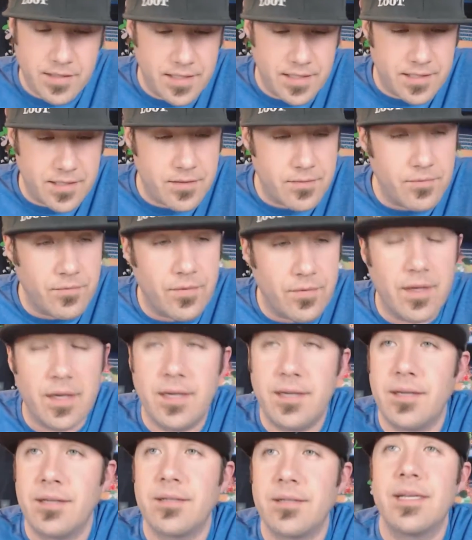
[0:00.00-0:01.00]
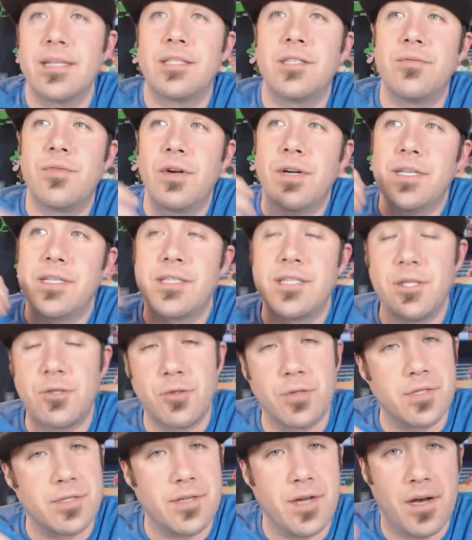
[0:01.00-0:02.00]
it's it's very
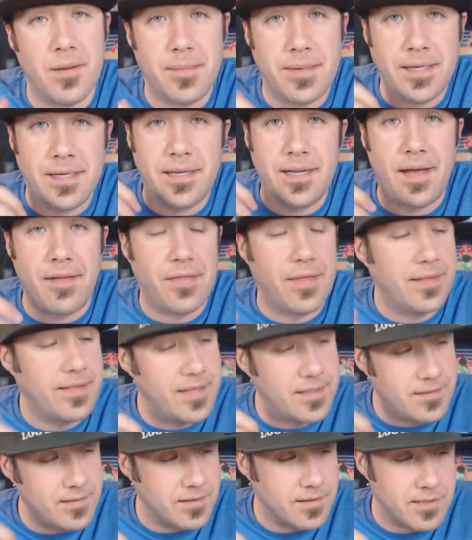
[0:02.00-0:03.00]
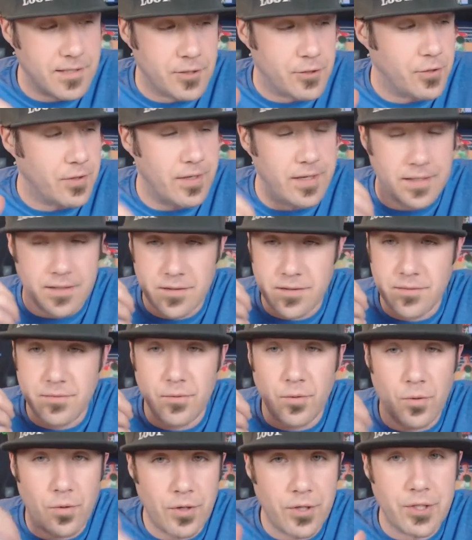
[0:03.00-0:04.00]
citrus dominant. I think that's the citrus. It's
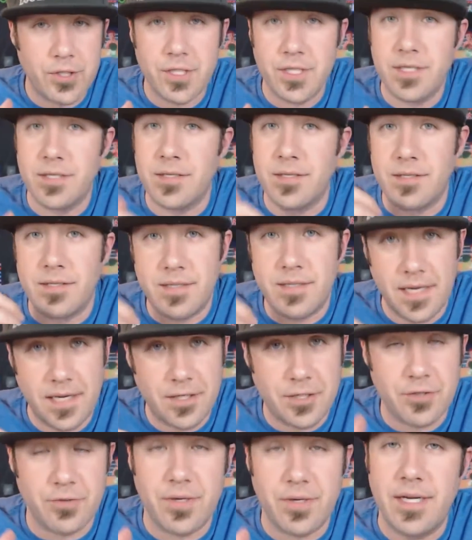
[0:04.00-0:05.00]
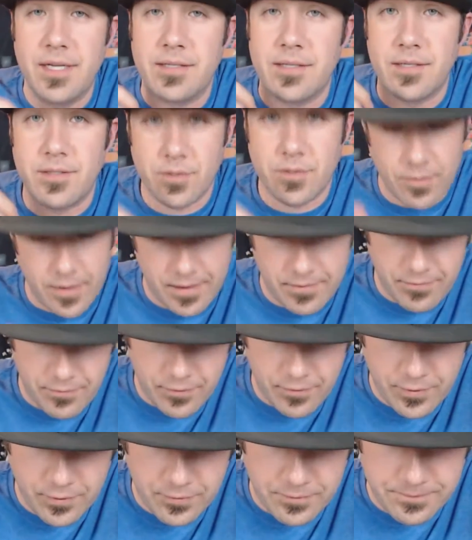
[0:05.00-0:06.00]
oranges, it's tangerines, it's
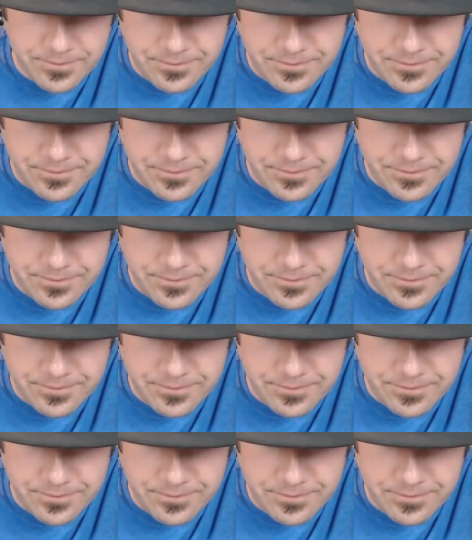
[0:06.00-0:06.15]
grapefruit.